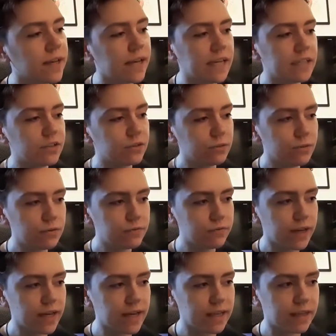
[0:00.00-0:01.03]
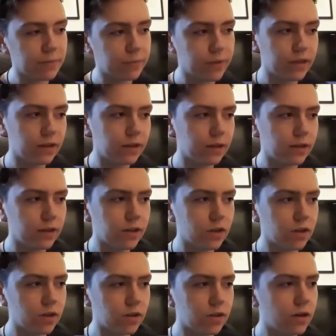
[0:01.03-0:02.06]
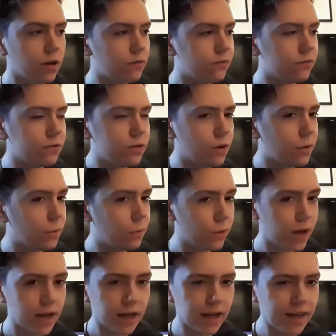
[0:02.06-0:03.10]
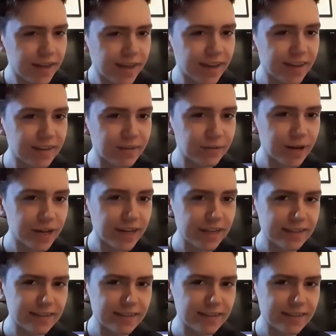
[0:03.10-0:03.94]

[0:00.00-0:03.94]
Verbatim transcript: It's sort of in the middle of nowhere in a way.